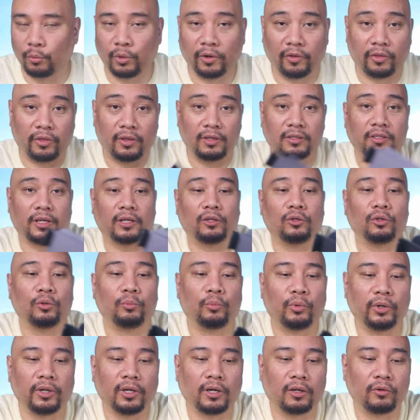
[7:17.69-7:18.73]
then one of the things I do
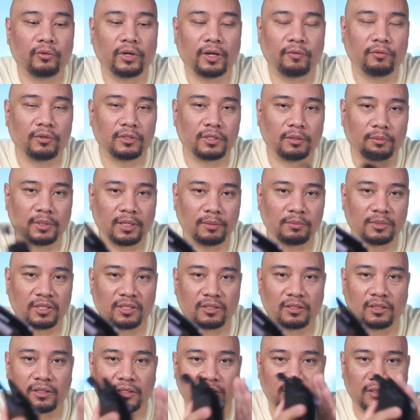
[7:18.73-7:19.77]
bring on travel sometimes
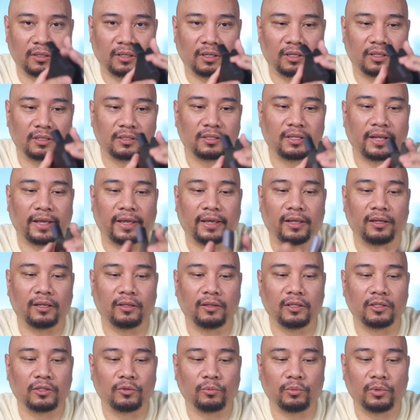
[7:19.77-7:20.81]
is this stand,
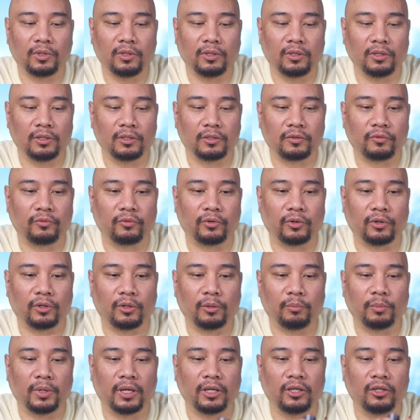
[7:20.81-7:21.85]
and this one is
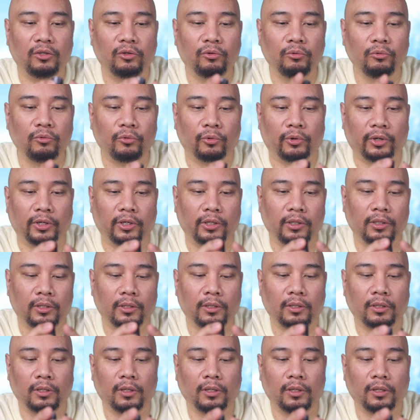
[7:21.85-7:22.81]
from Ugreen,